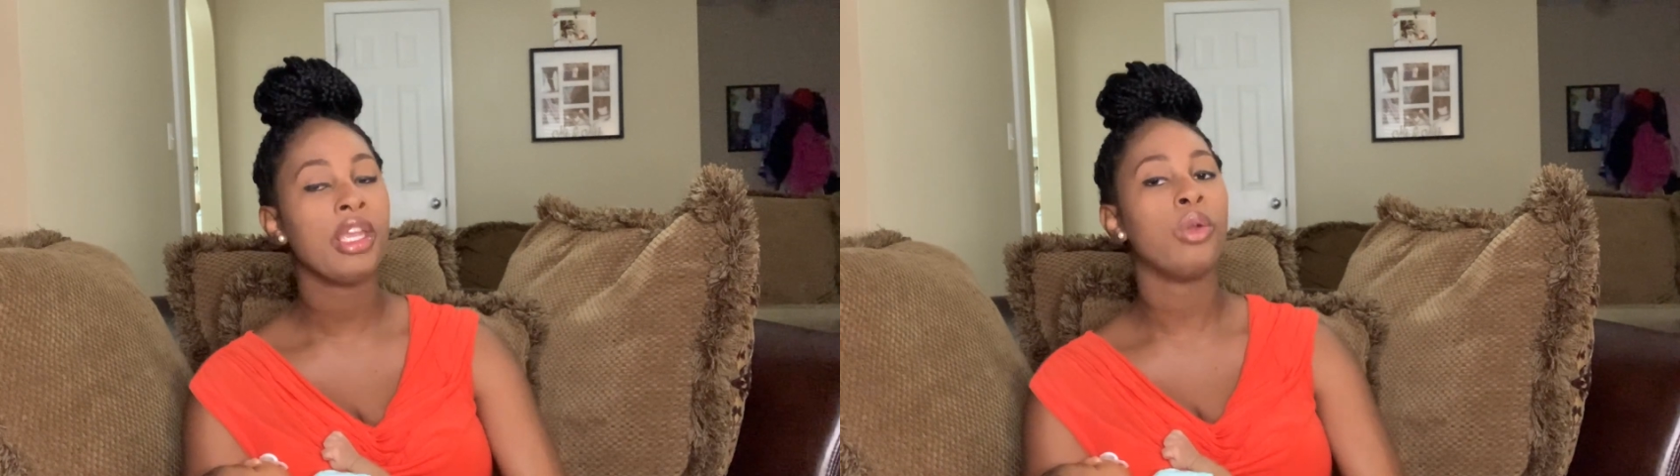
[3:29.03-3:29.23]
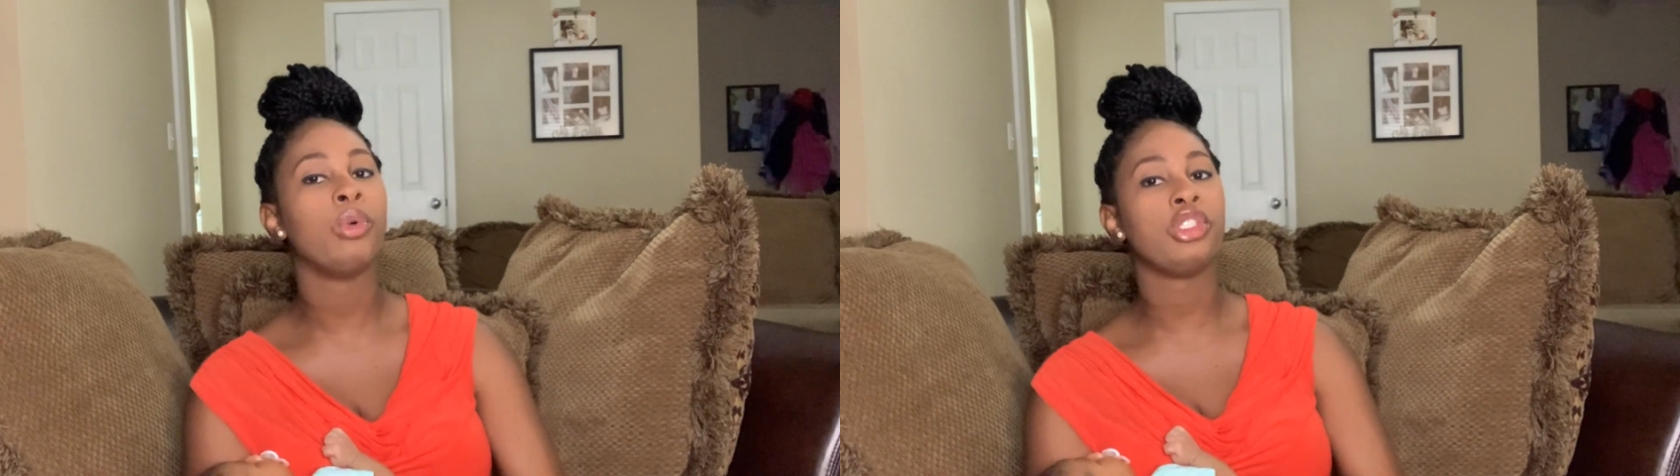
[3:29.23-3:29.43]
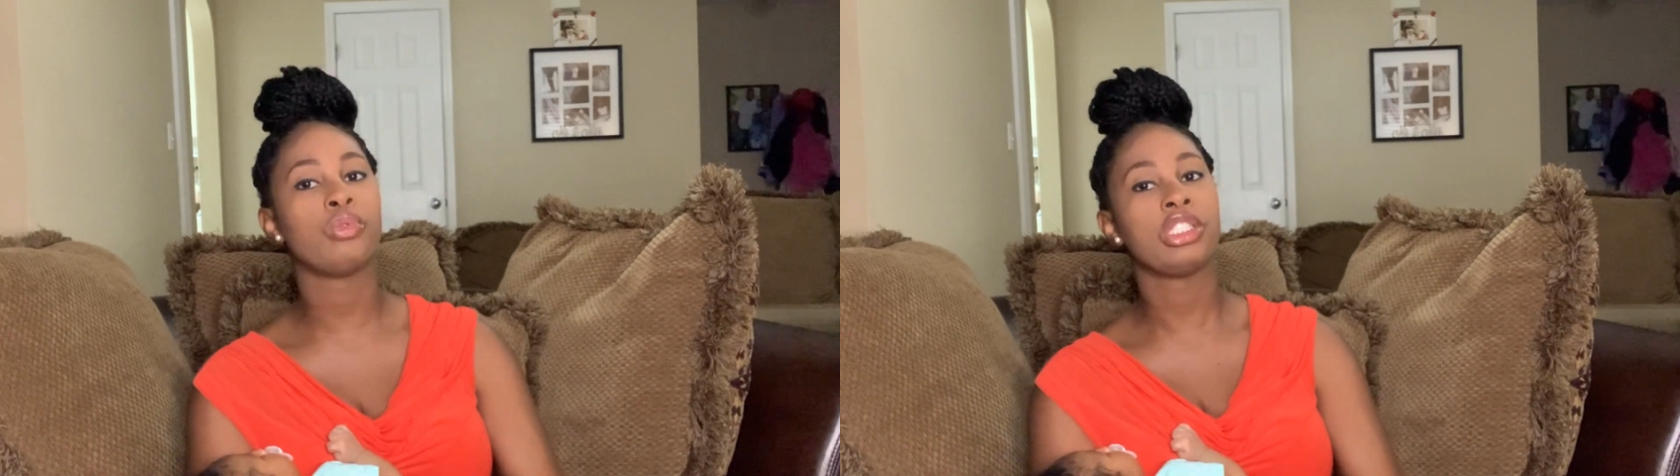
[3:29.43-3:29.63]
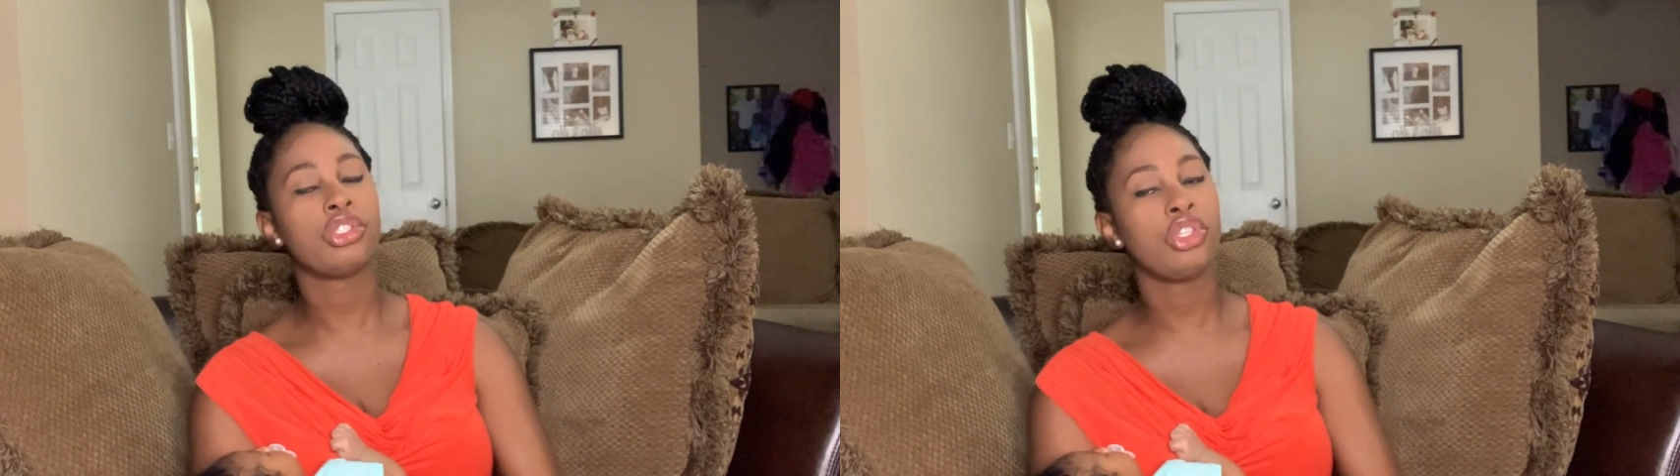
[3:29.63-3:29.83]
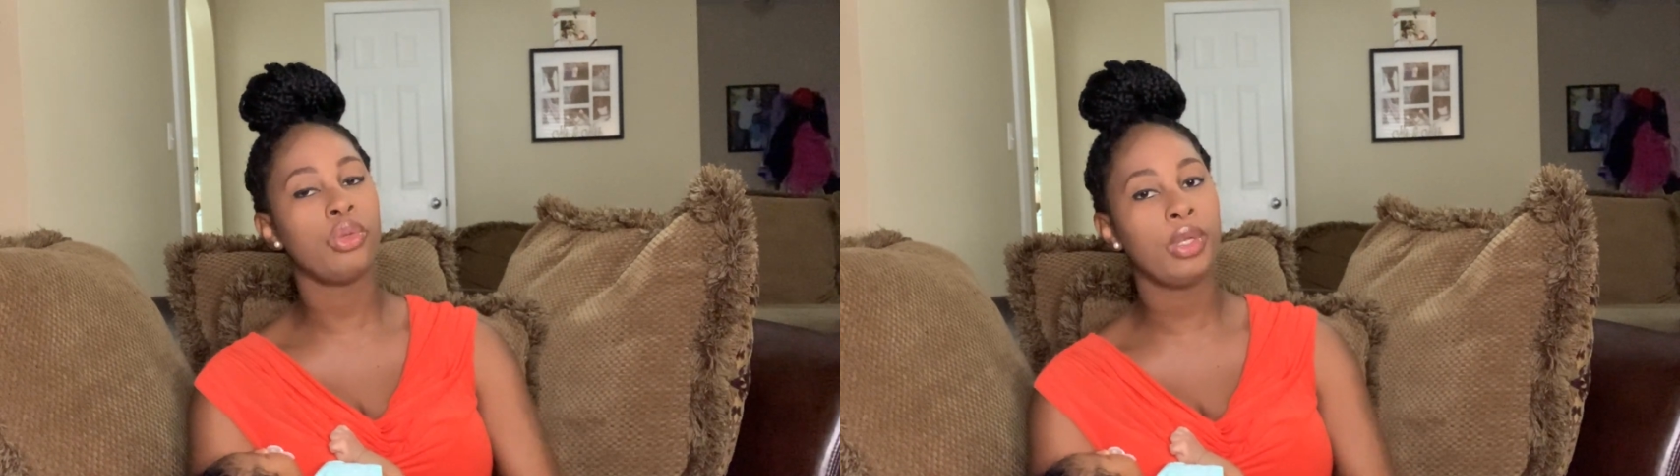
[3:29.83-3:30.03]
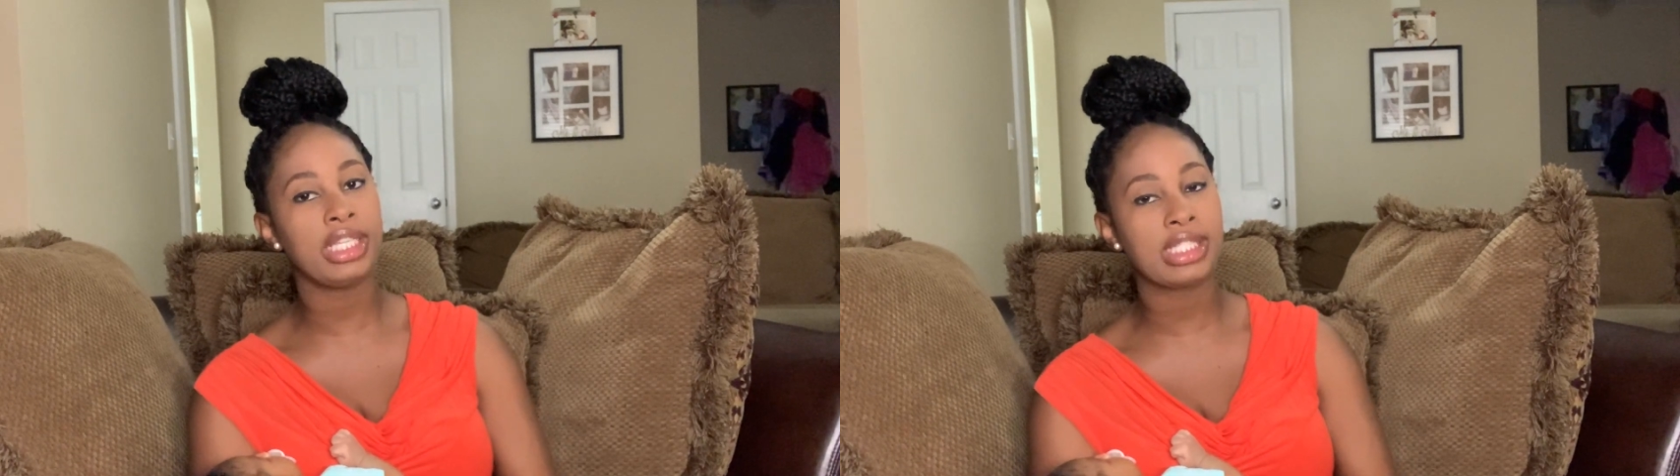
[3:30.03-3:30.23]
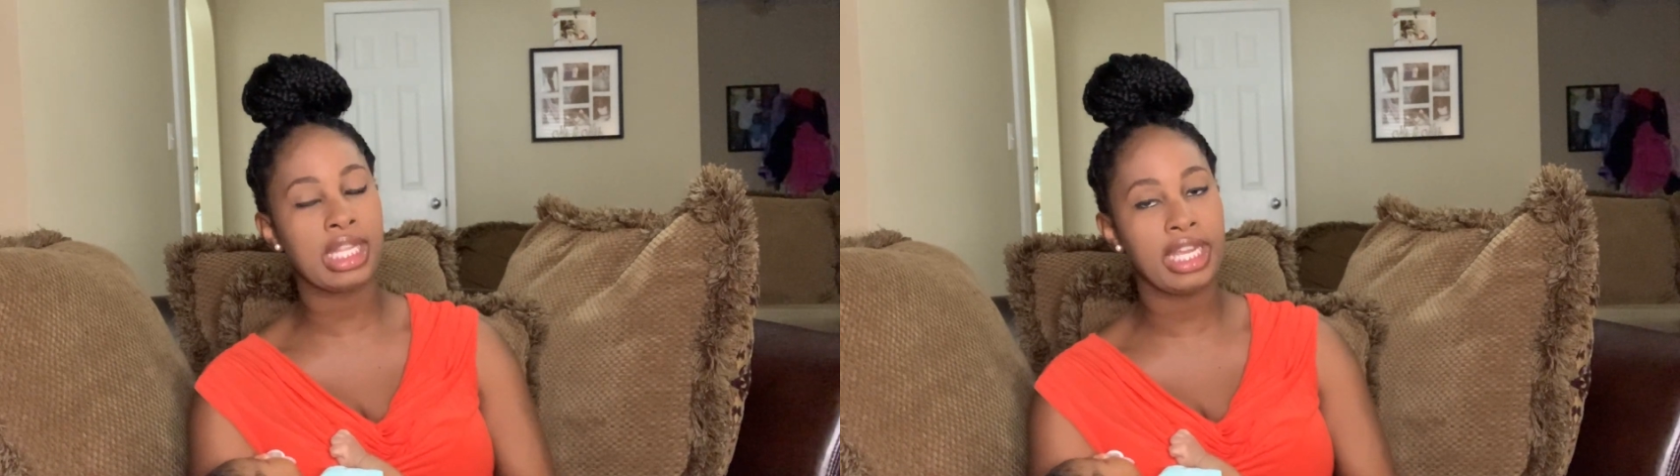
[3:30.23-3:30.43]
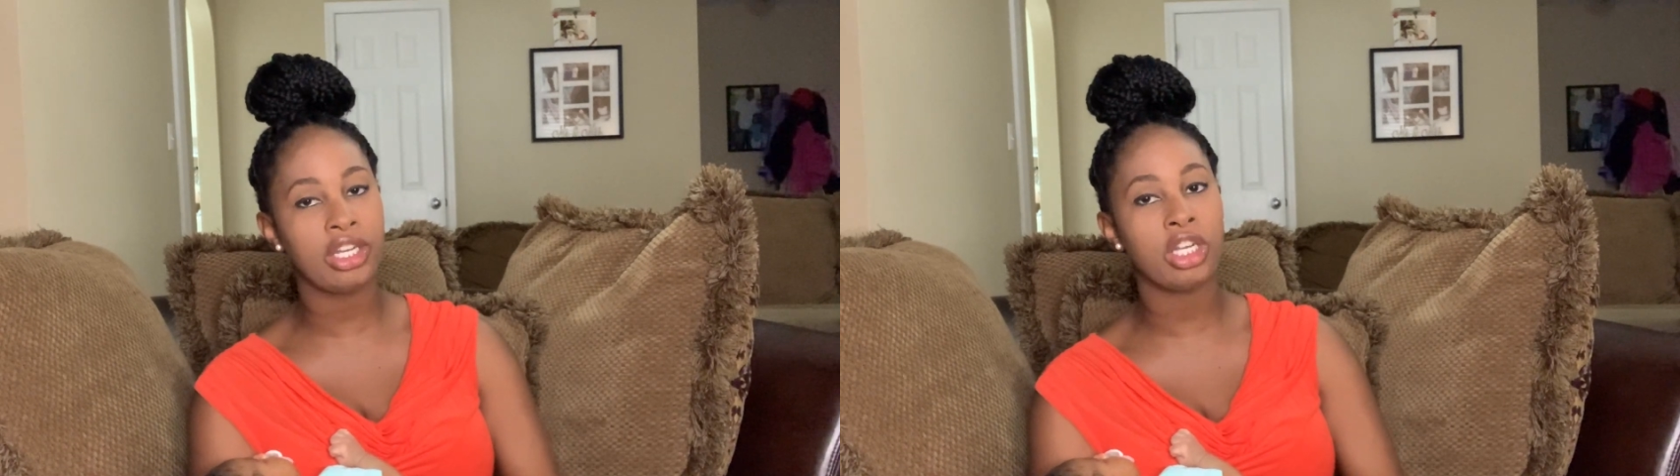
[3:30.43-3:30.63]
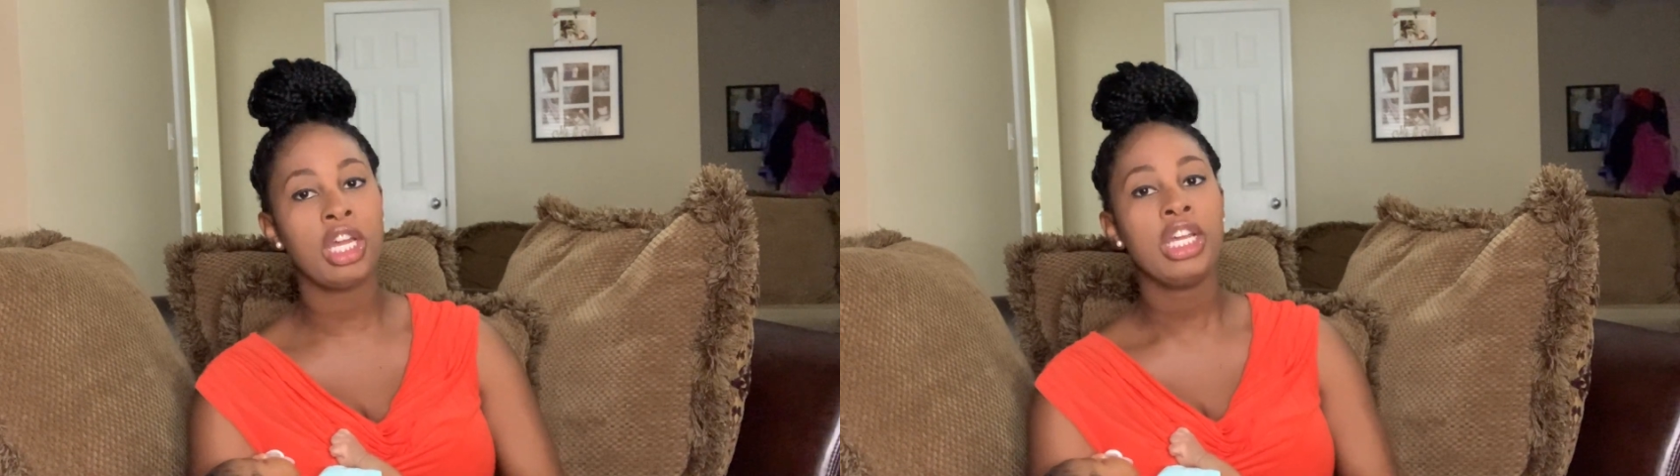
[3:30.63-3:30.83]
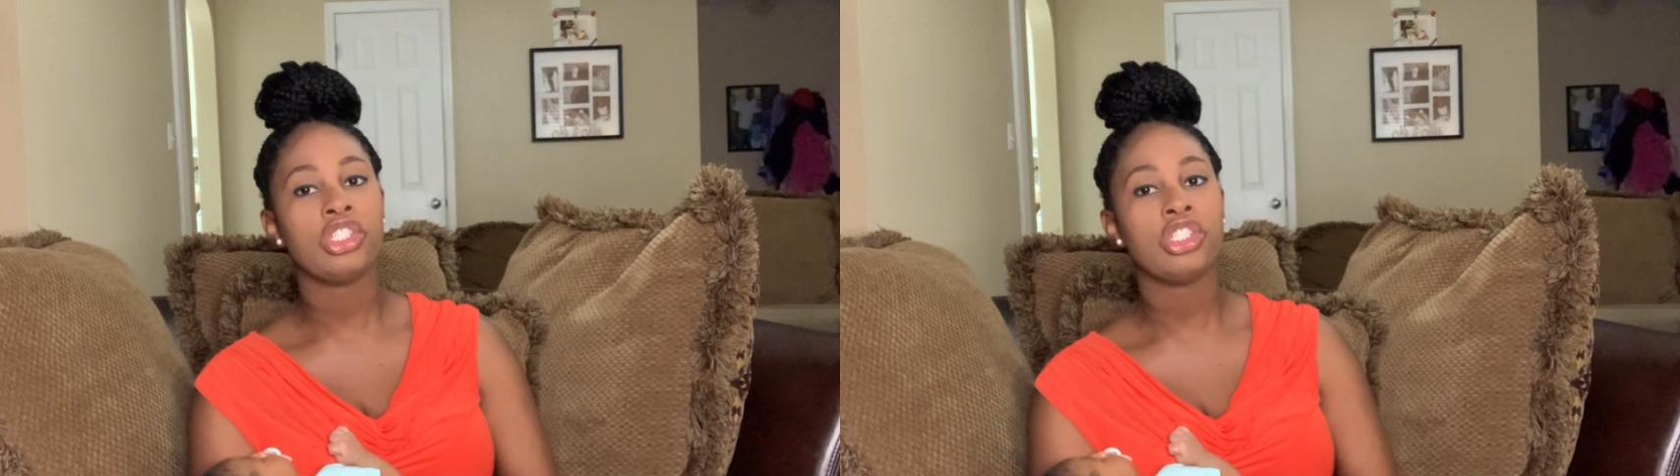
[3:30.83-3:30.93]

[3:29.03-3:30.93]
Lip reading: which was 2 weeks later,